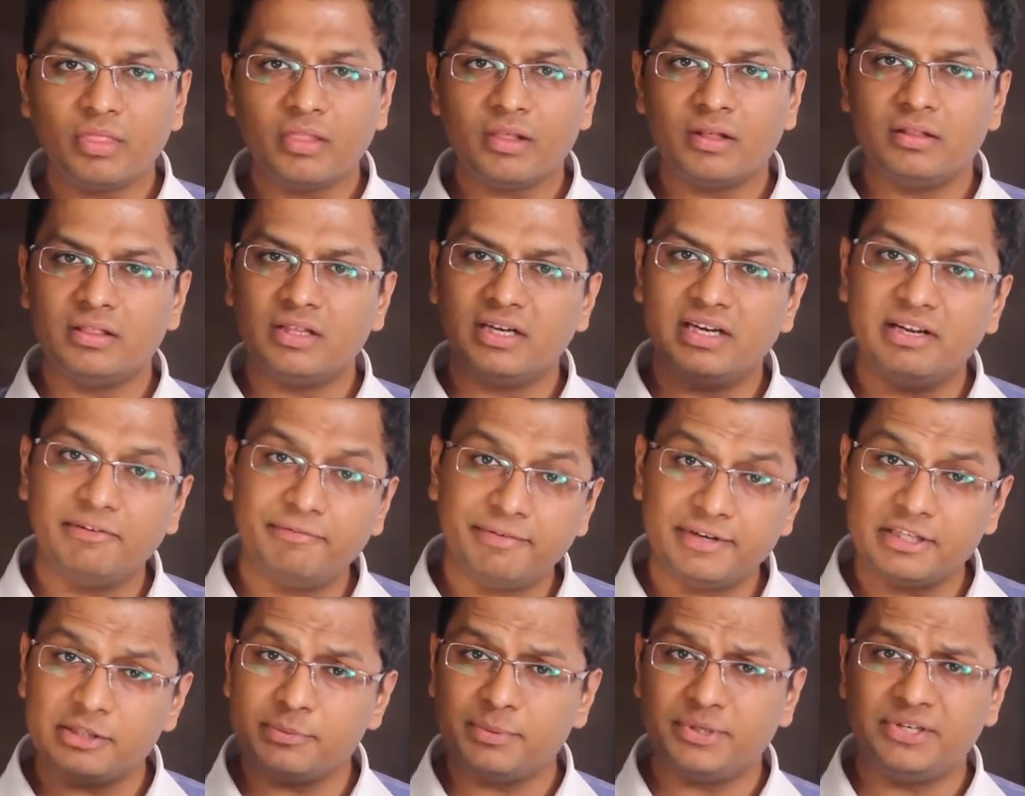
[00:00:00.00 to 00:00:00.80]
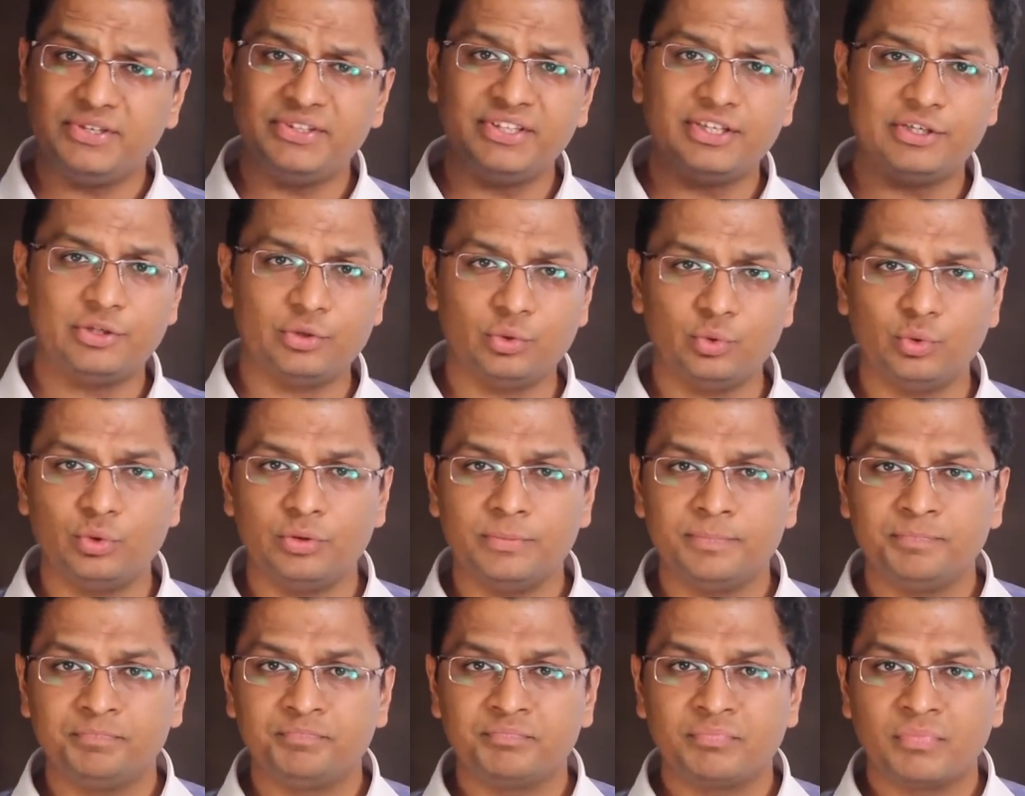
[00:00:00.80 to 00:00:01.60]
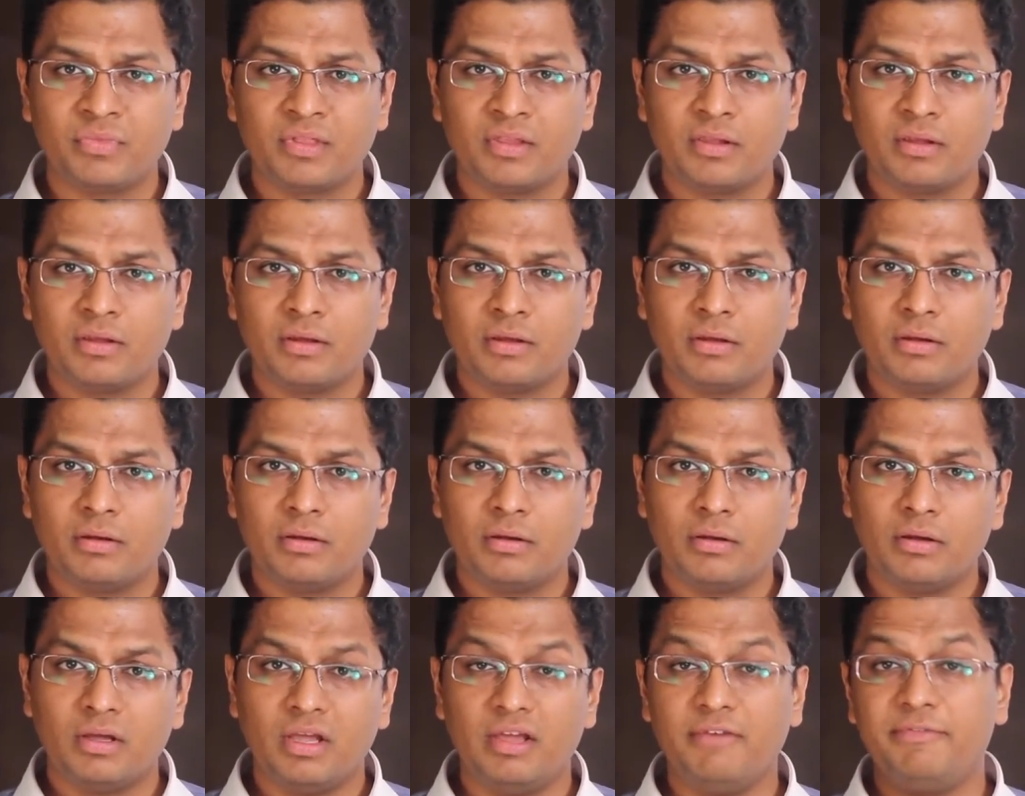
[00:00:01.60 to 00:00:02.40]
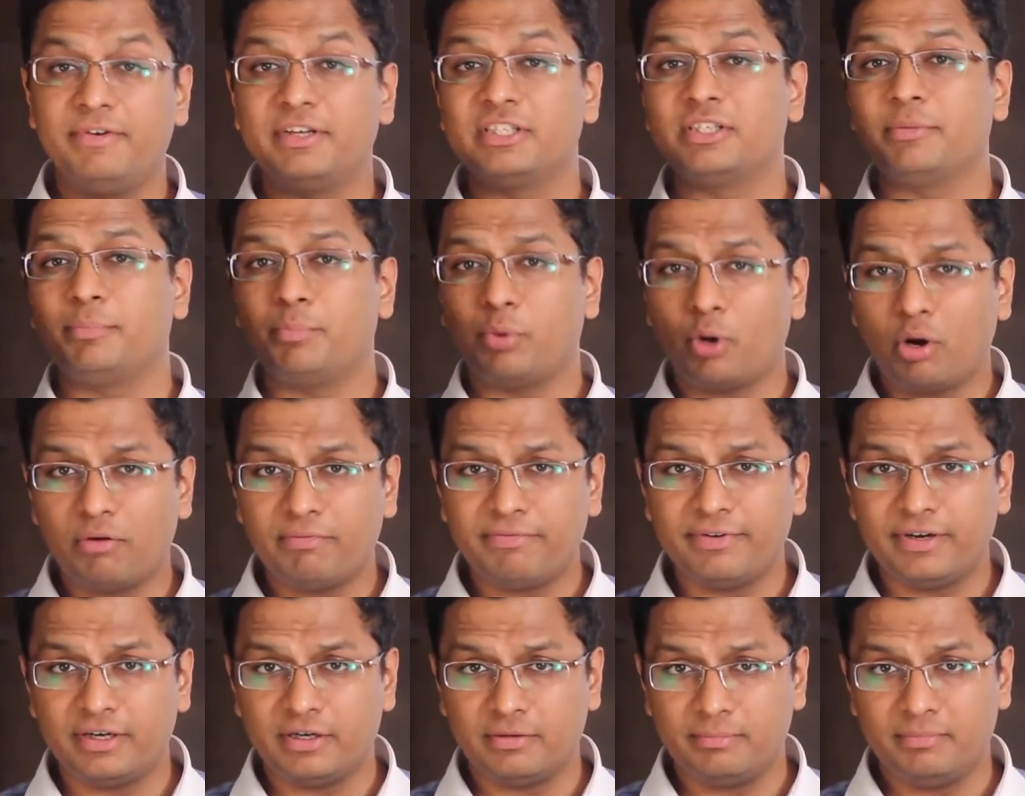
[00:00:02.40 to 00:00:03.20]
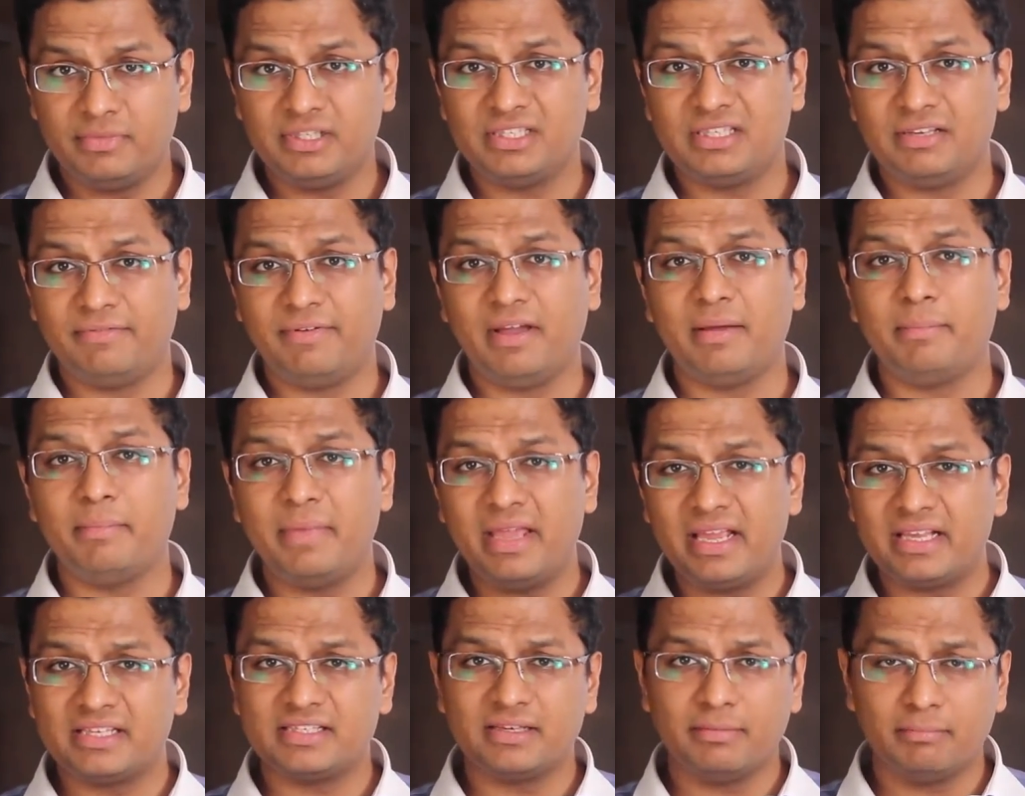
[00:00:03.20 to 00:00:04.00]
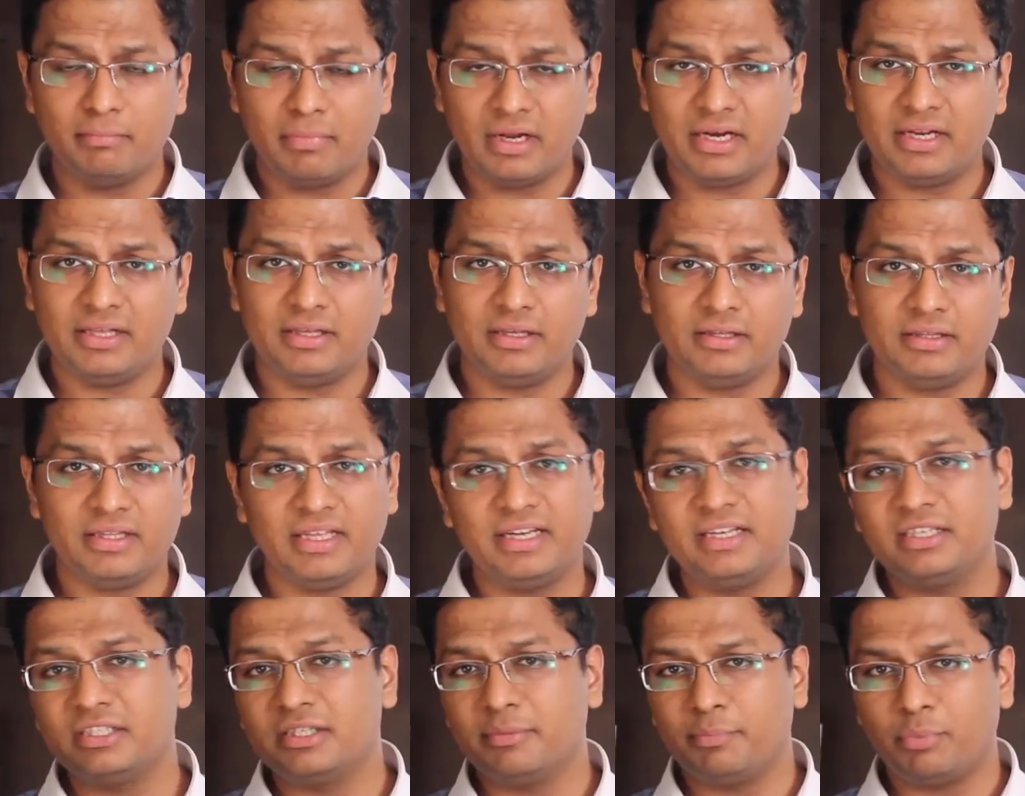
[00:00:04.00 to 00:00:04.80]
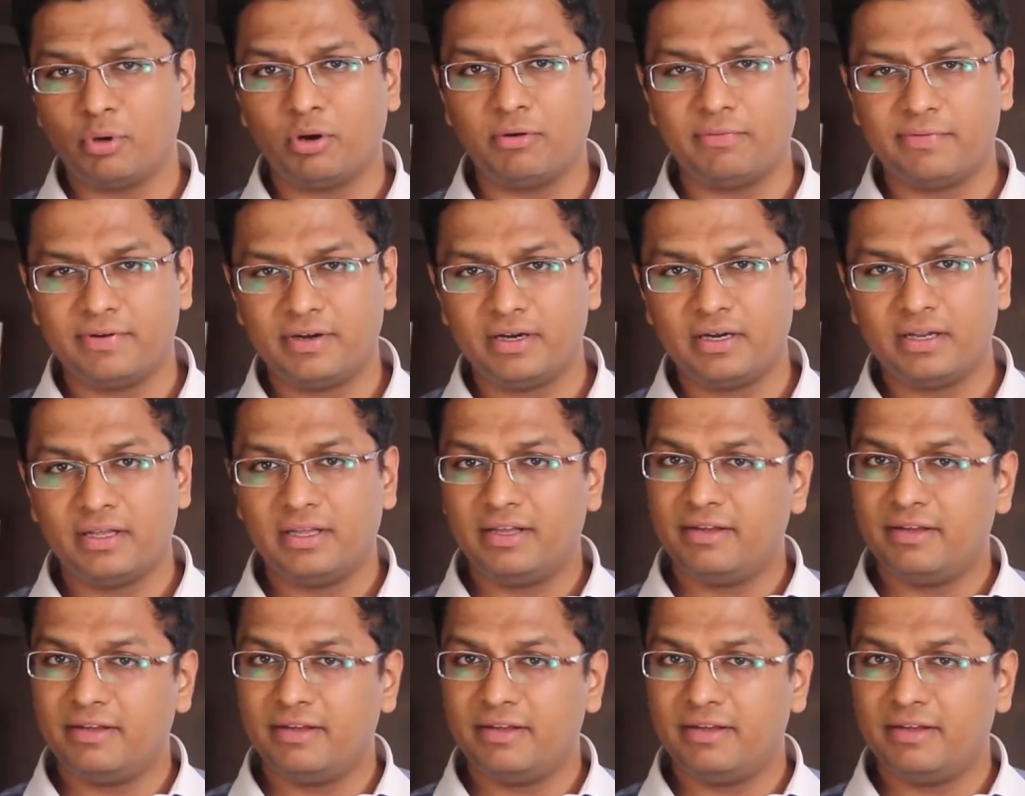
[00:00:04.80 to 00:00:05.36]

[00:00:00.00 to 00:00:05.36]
The difference between the two, if it's a profit, means if I make some money, then it's a profit.